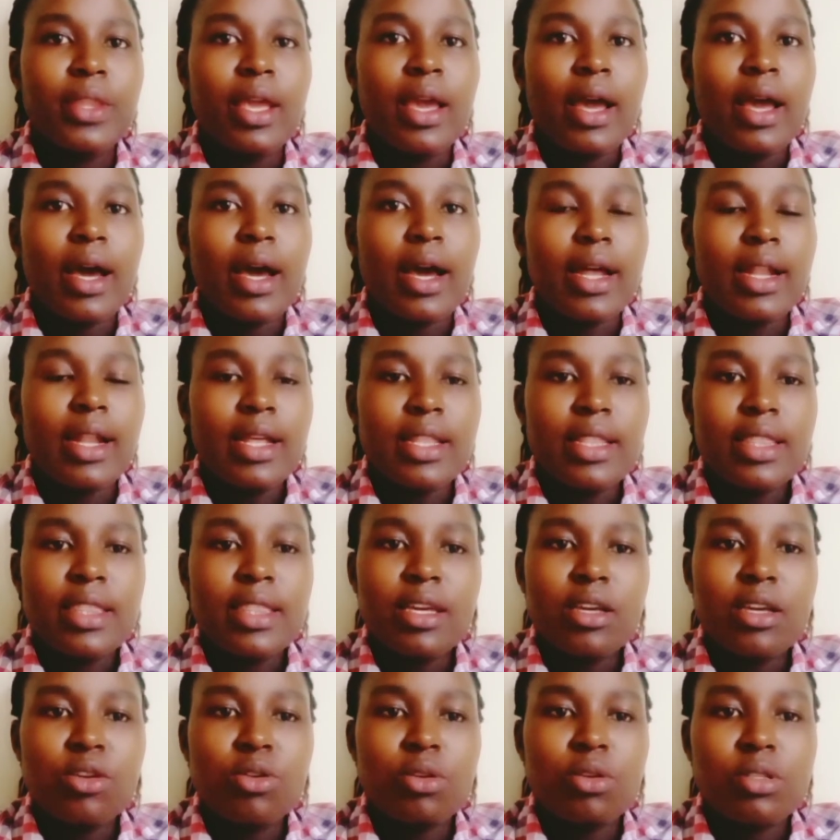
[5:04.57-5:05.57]
Another
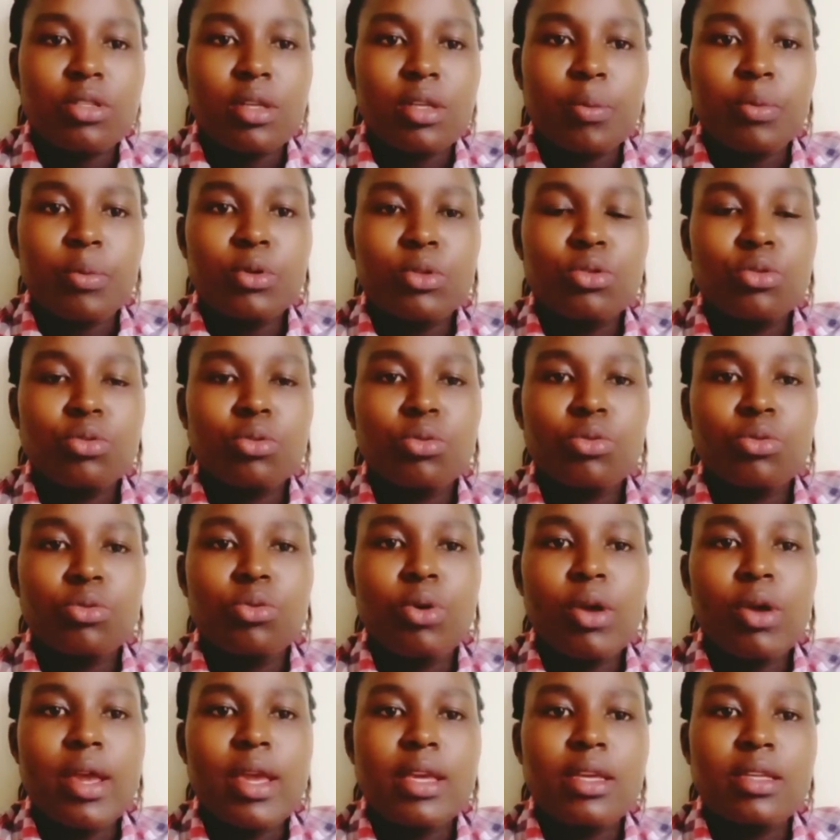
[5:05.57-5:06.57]
thing you're supposed to
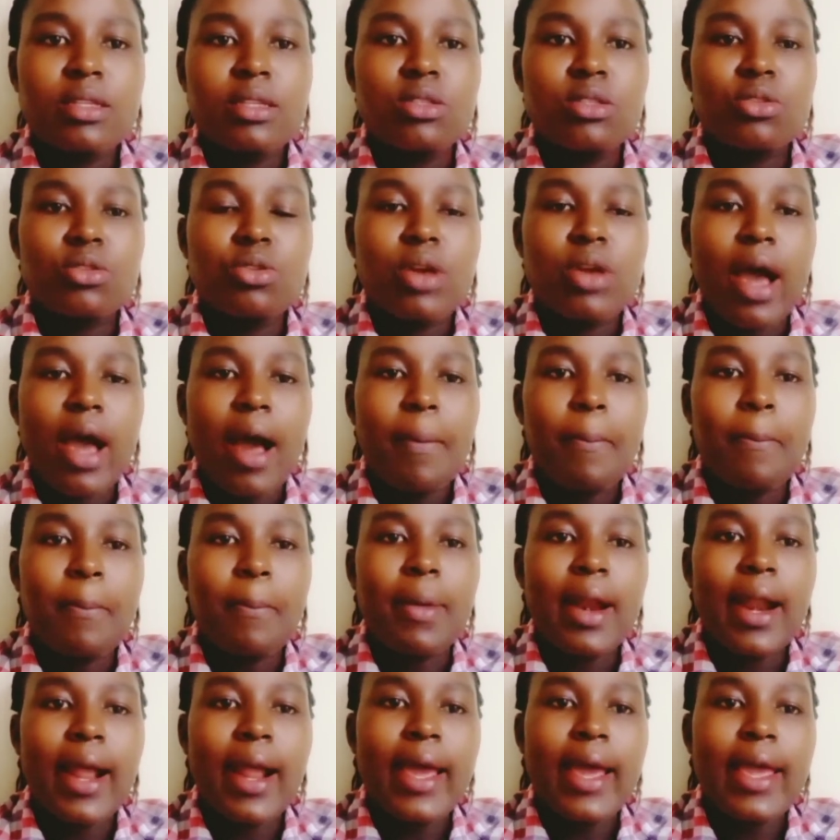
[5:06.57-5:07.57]
do is
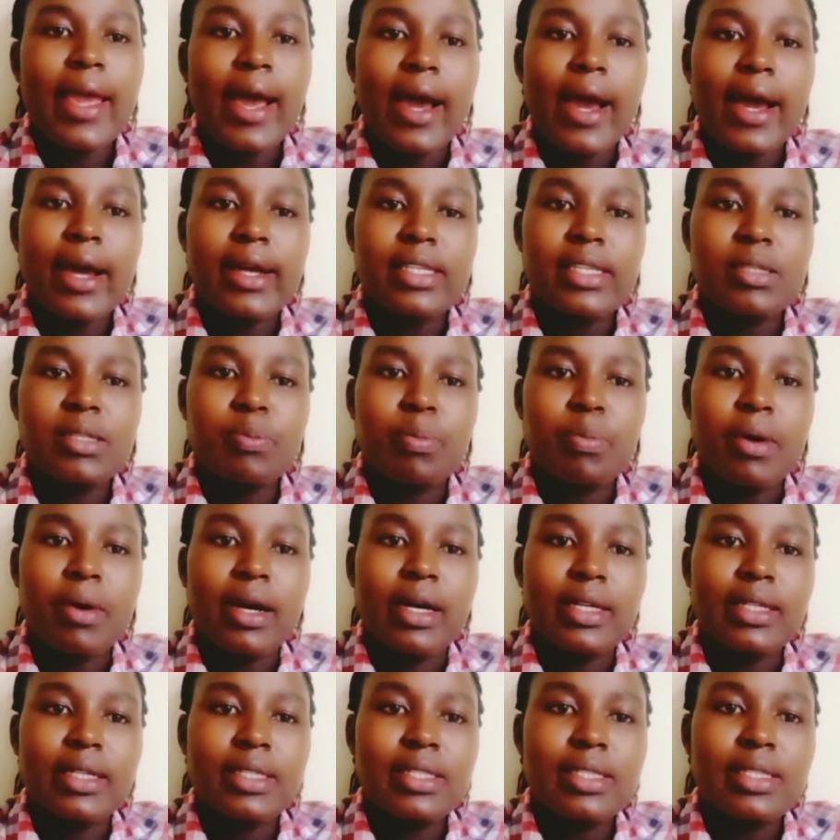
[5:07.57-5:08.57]
apply ice
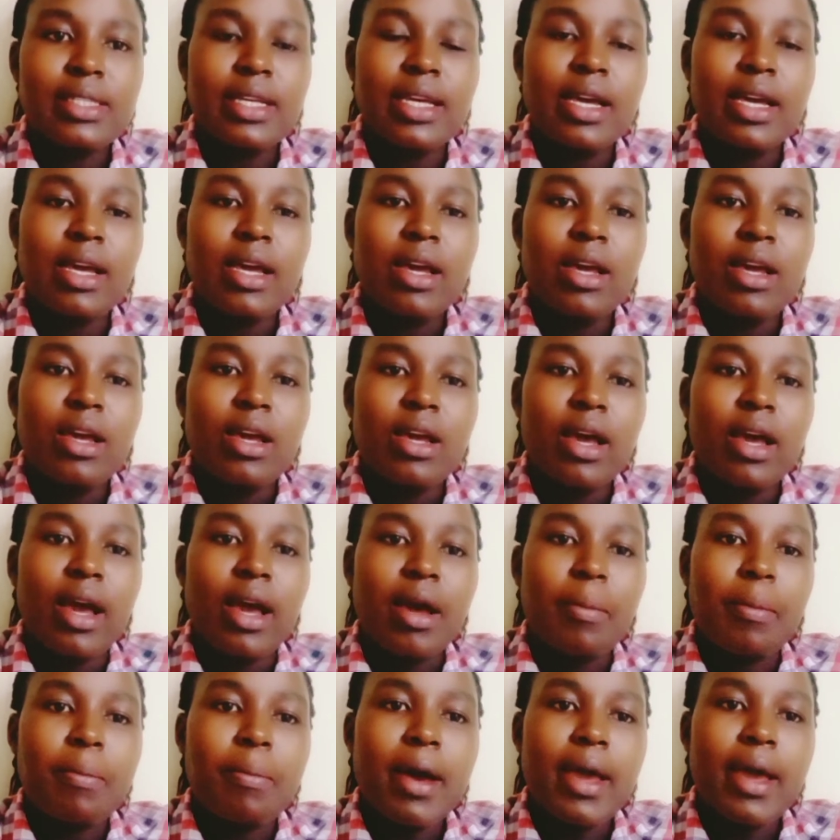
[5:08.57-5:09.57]
packs.
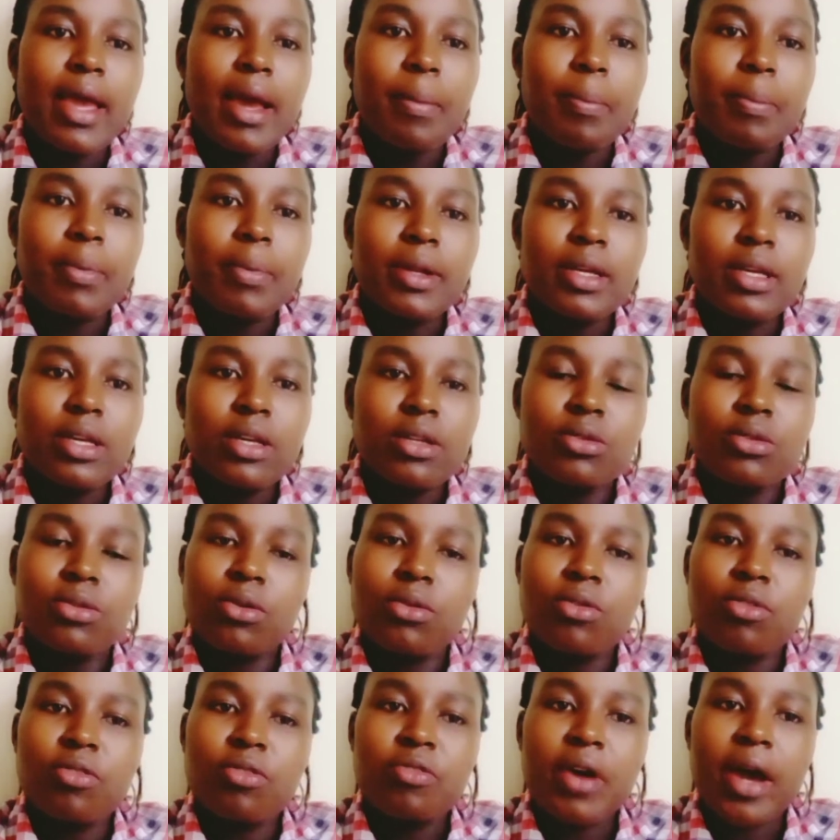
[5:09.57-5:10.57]
By
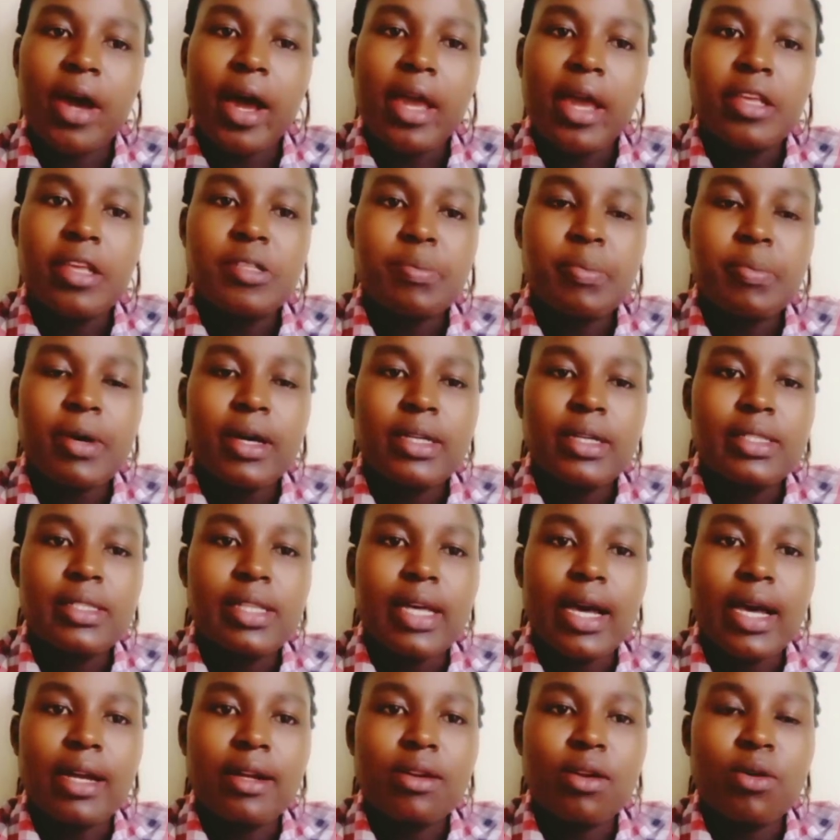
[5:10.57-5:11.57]
application of ice packs
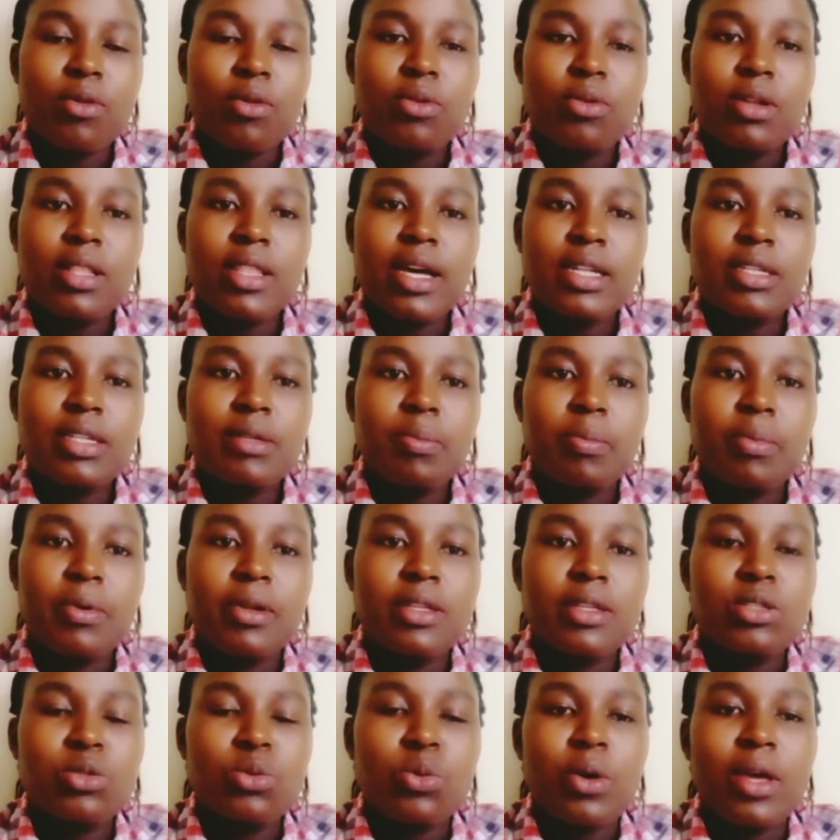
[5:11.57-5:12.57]
around that
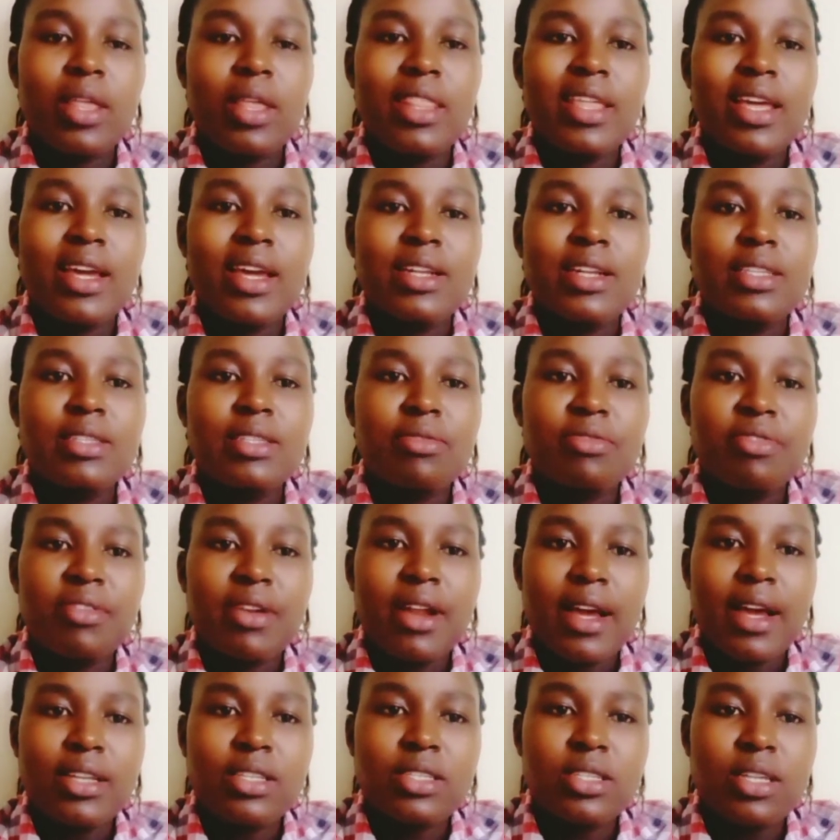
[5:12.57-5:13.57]
place where there is
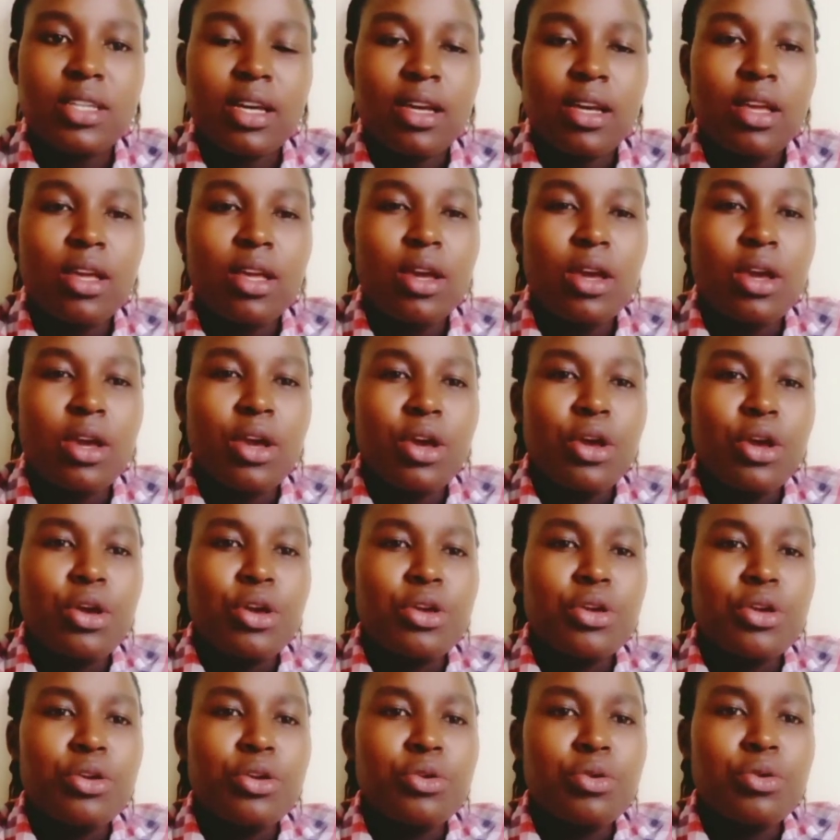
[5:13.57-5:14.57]
fracture,
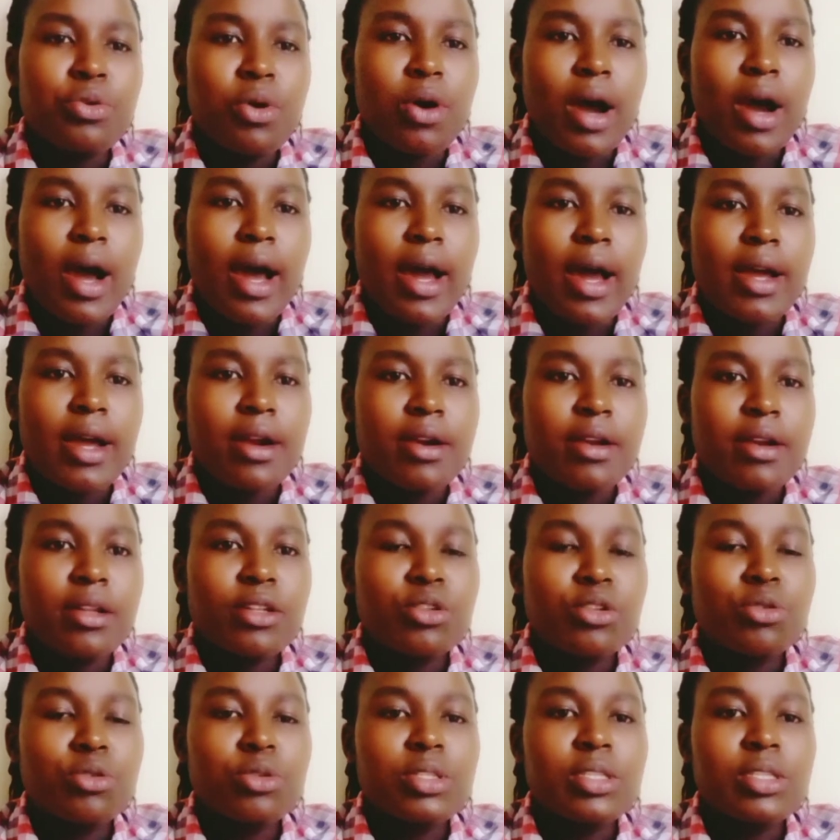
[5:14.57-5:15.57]
you are
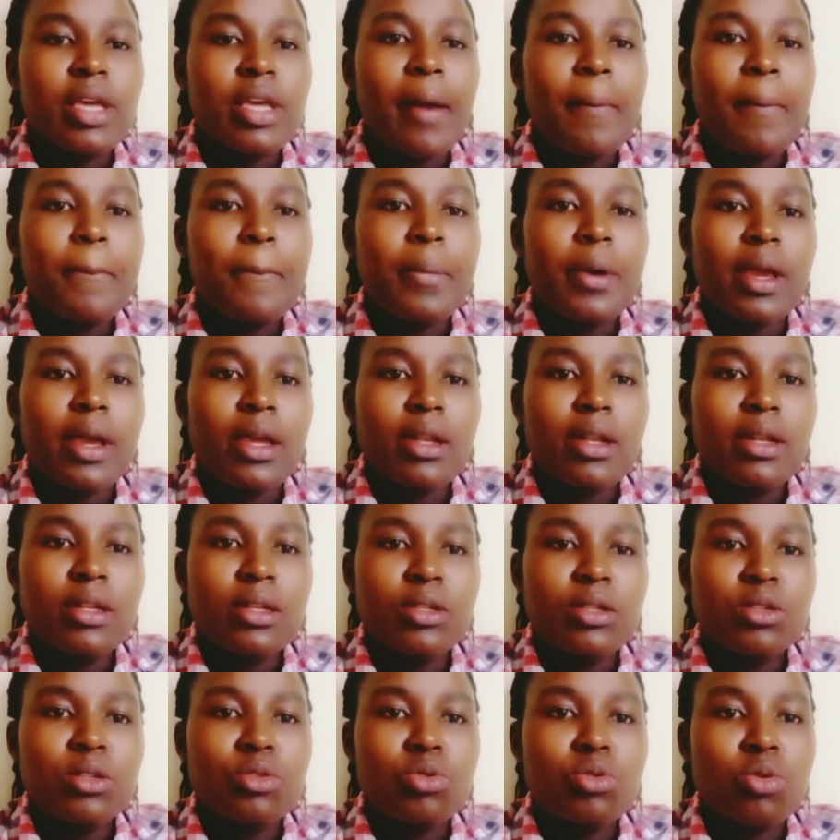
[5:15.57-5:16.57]
reducing pain
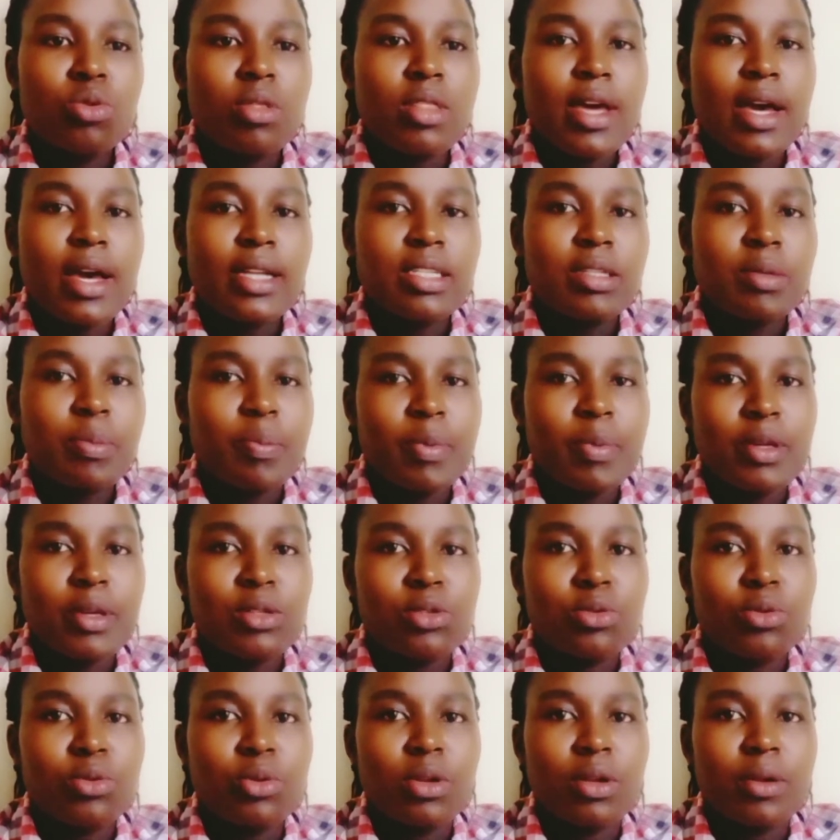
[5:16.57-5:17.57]
to that
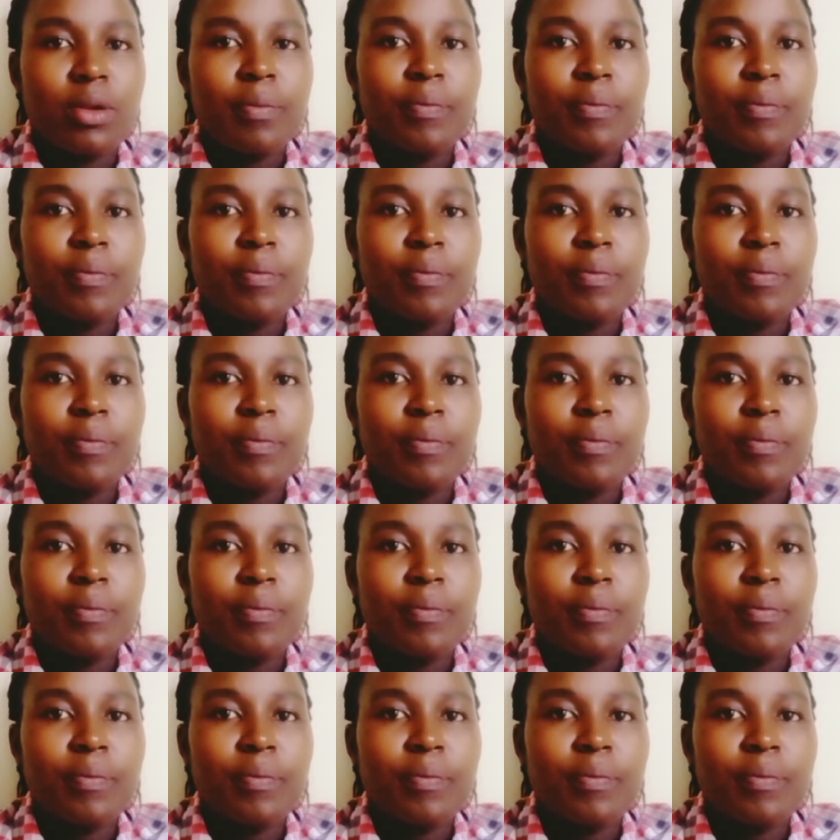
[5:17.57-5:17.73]
person.